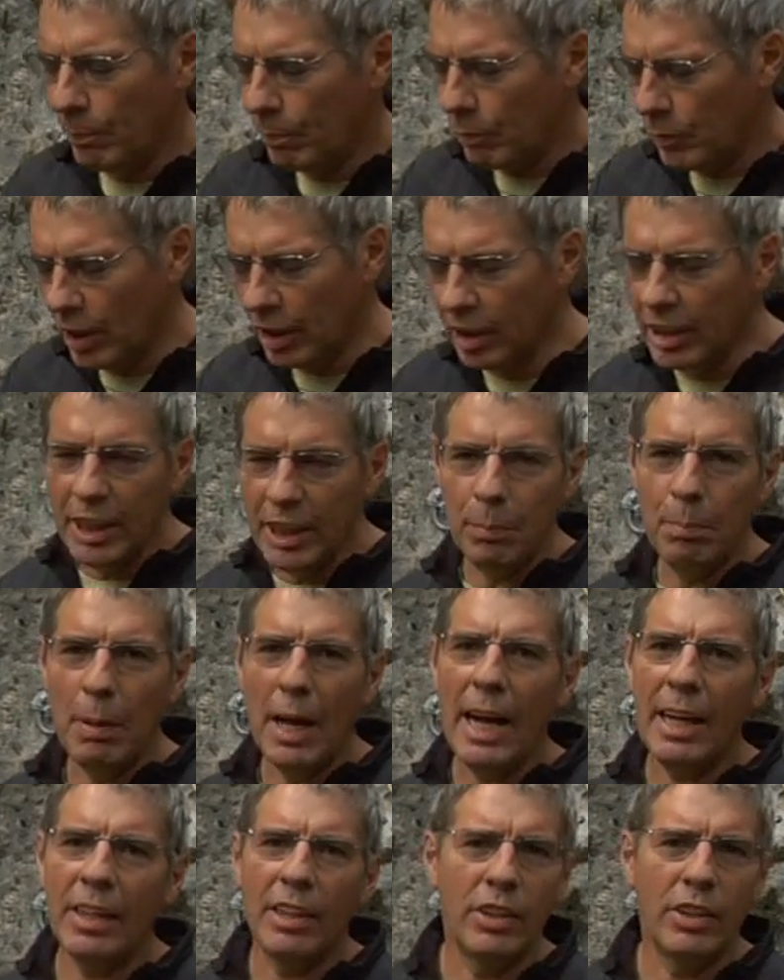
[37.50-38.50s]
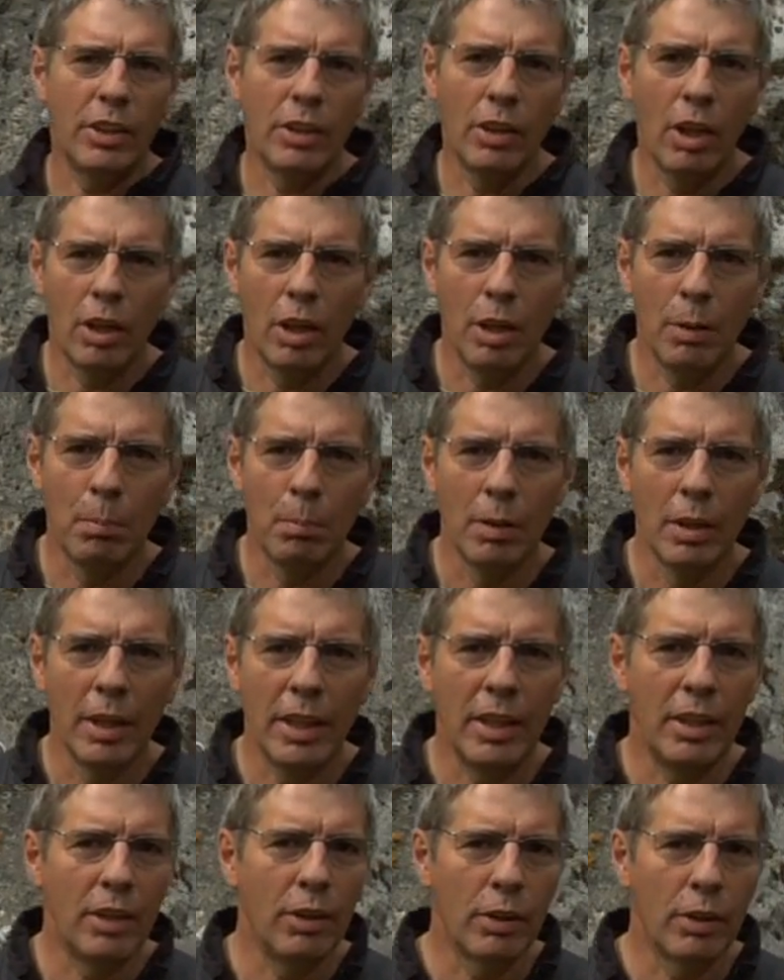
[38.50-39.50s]
you lean back and you're not on belay,
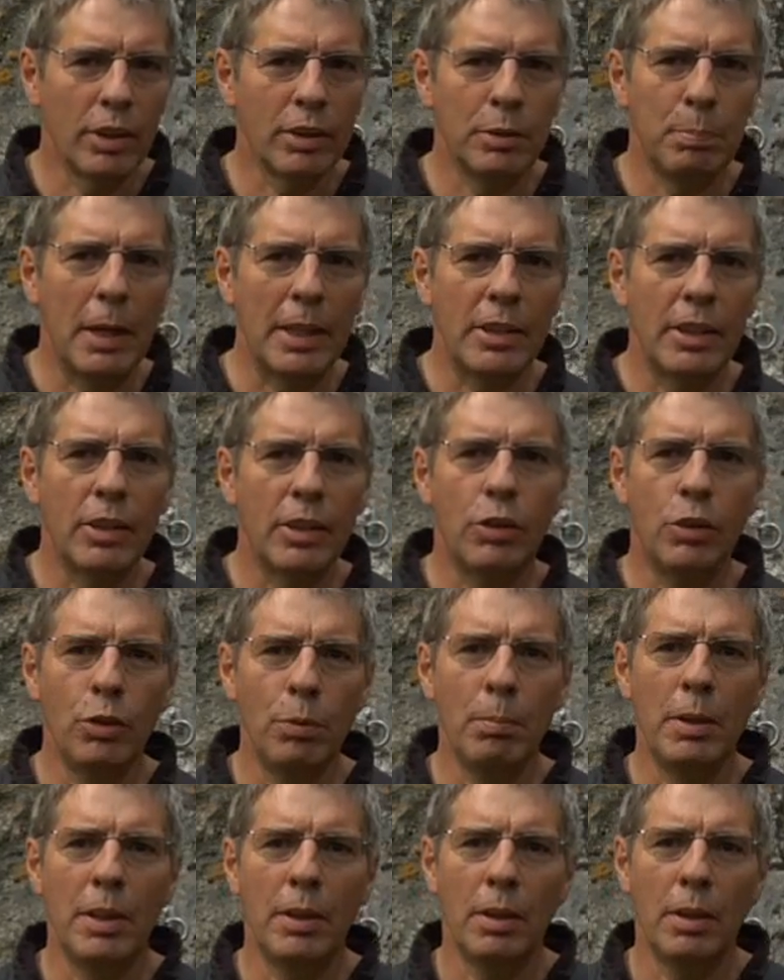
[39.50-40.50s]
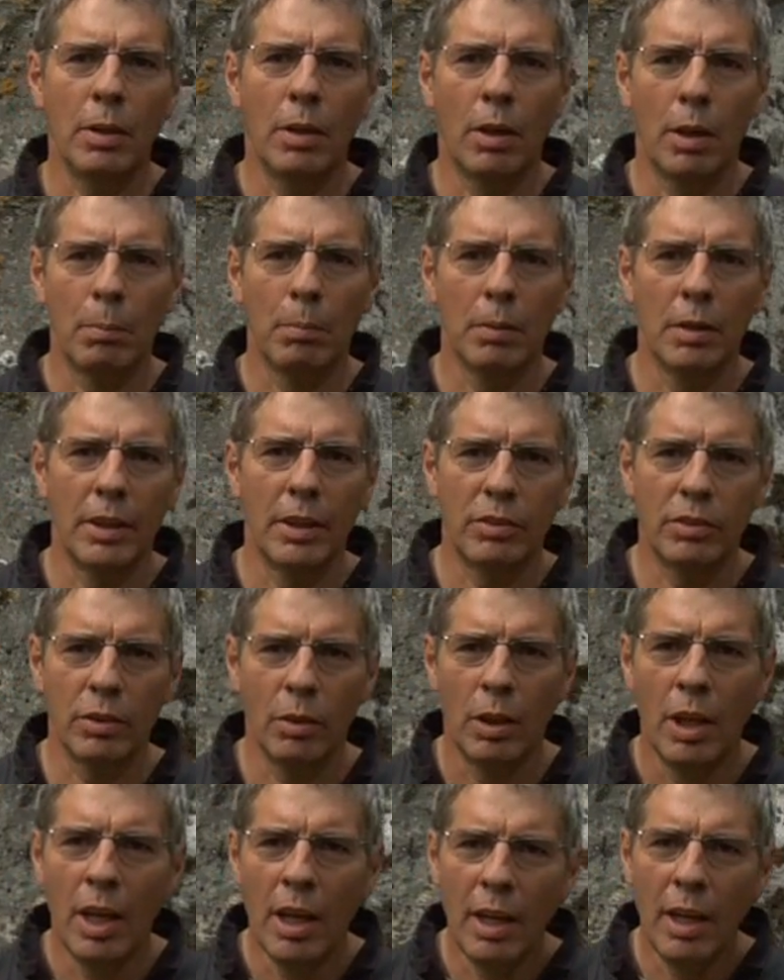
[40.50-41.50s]
you're expecting to be on belay. So
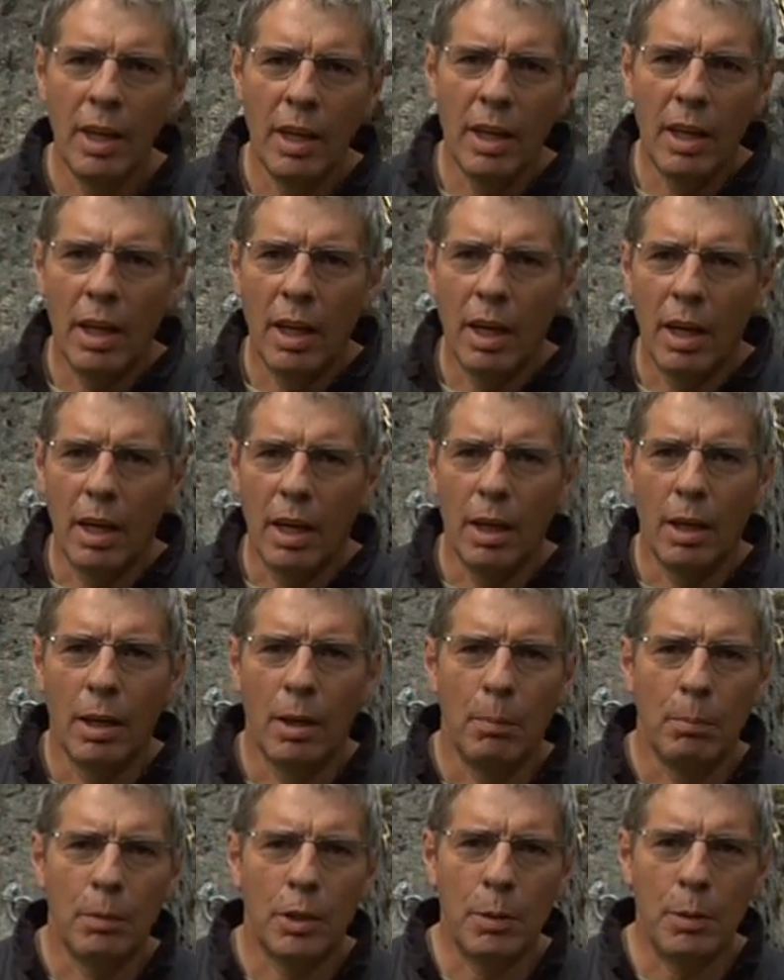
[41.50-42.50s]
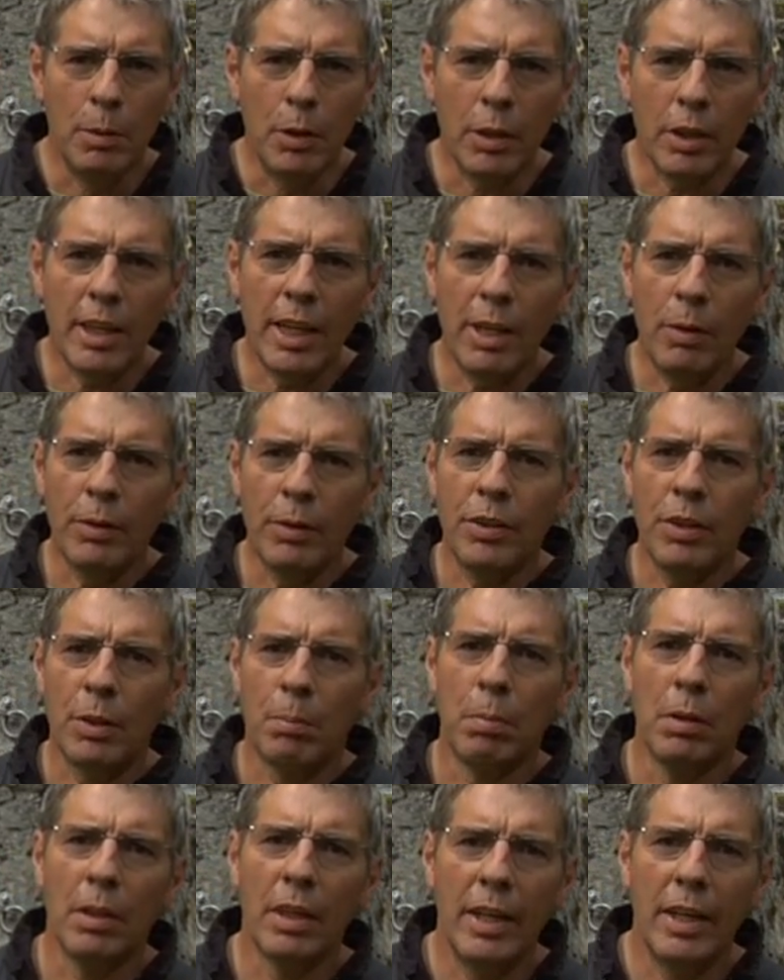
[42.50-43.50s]
communicate with your
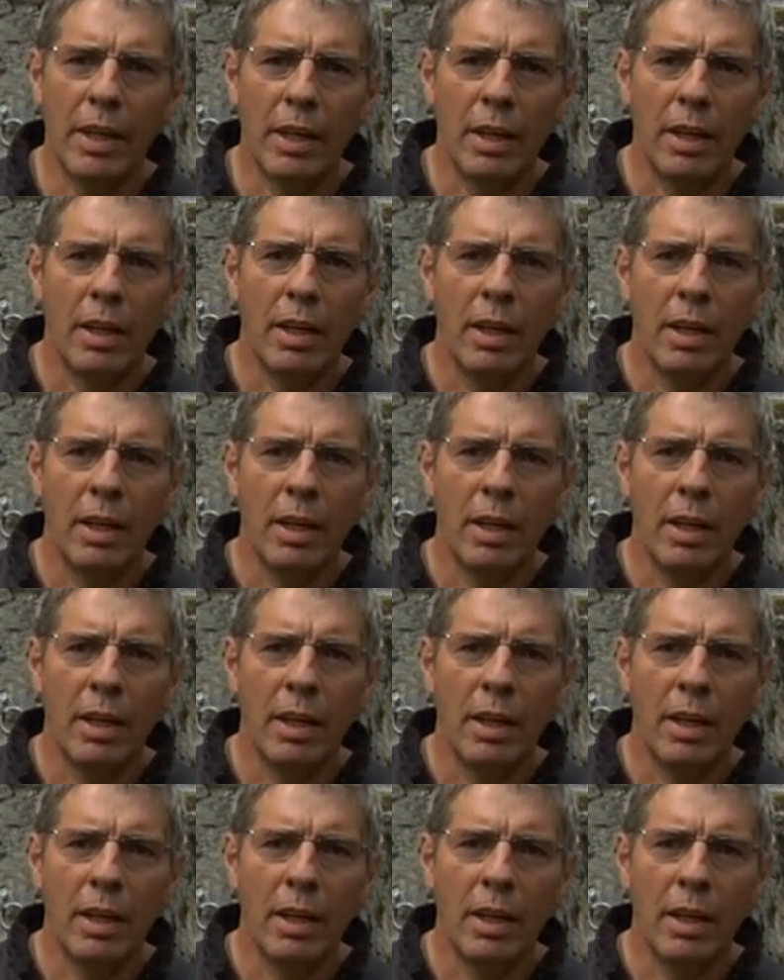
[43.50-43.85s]
belayer.